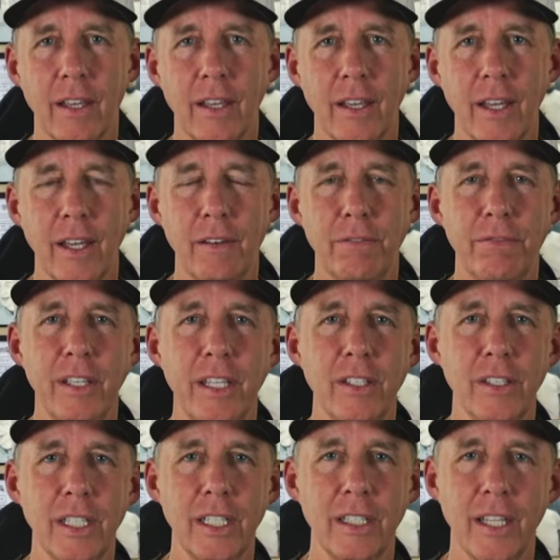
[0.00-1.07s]
and
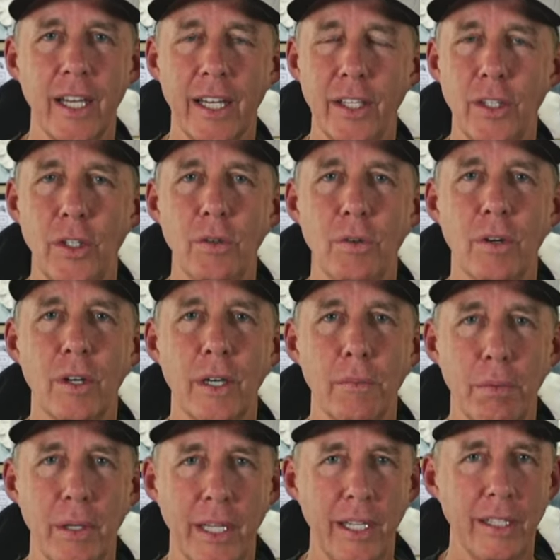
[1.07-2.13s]
feeling like you are at
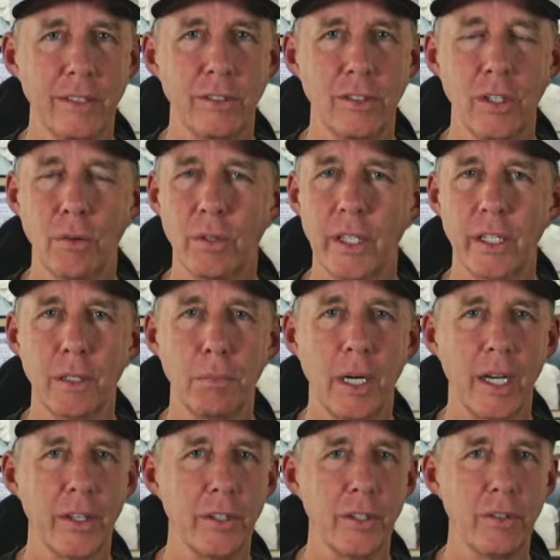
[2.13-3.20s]
peace, no one there to
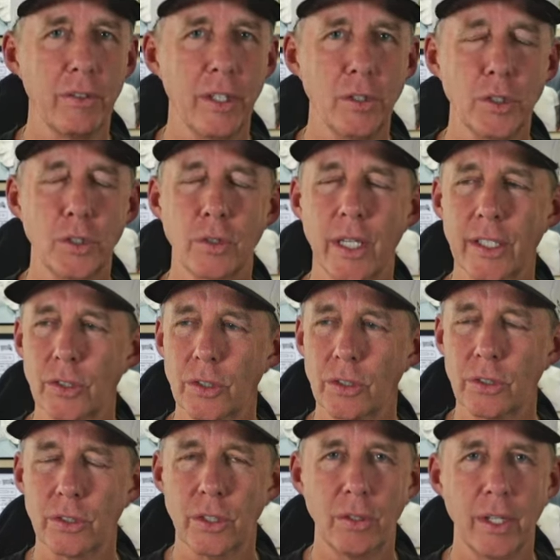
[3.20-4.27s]
bother you, no
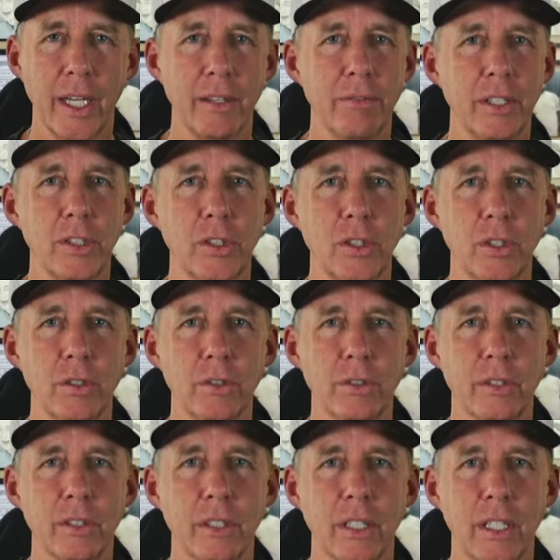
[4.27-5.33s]
stressors, no life
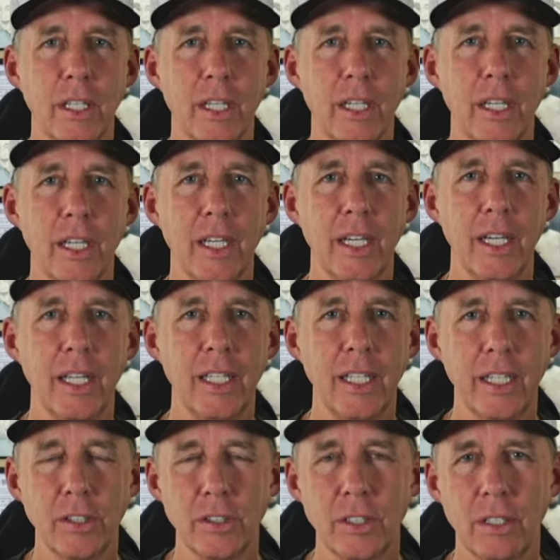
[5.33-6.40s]
issues. And let
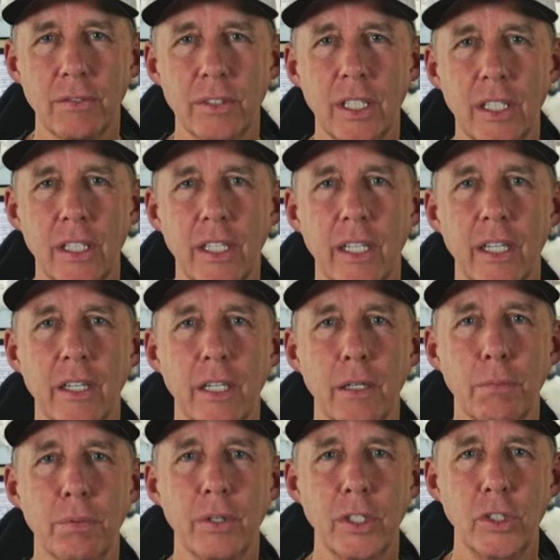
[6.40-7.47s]
yourself sit there and
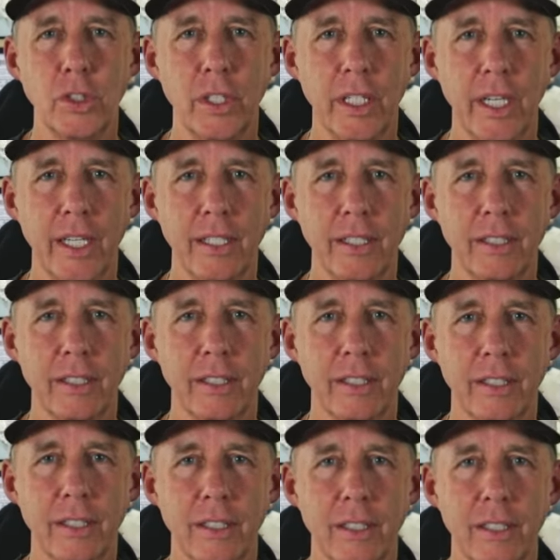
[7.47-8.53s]
appreciate
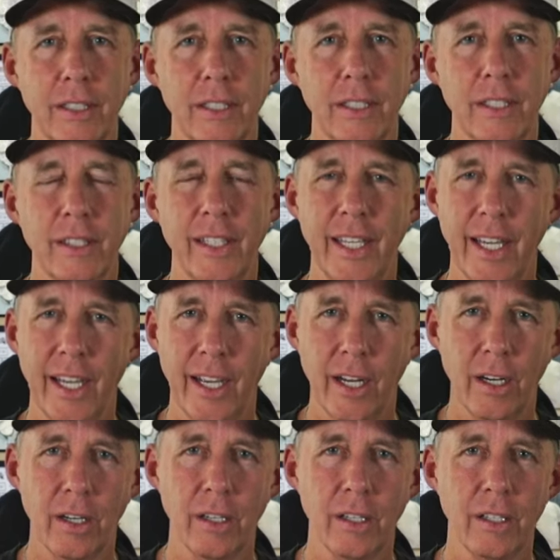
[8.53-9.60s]
the
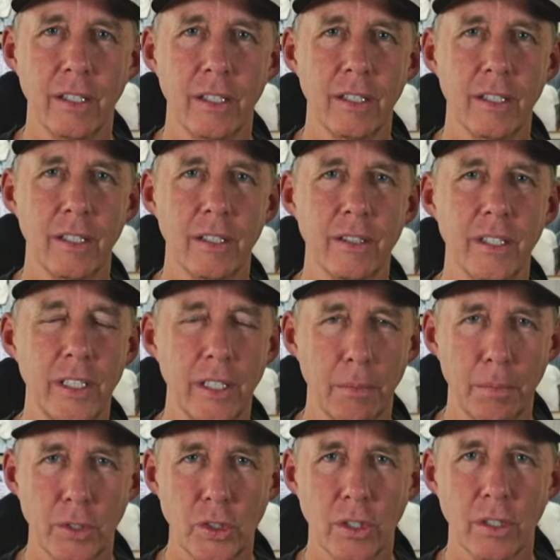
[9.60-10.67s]
air, the
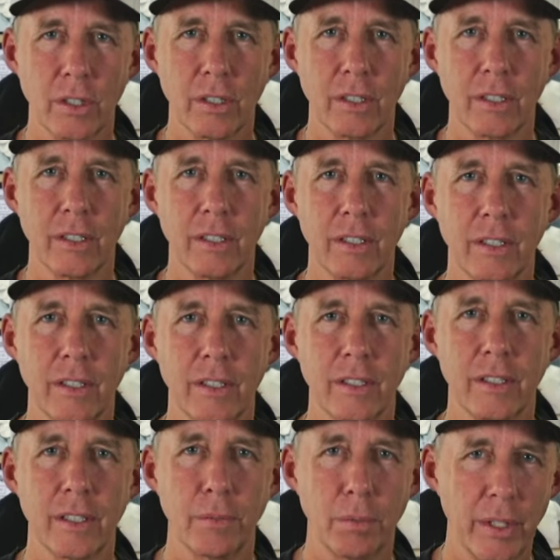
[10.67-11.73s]
temperature,
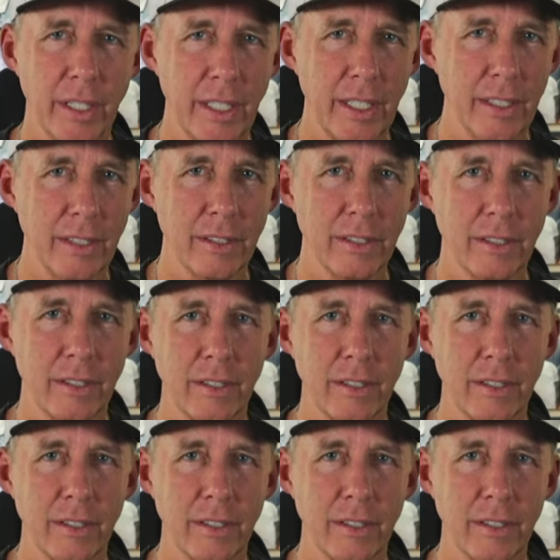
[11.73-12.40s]
the breeze,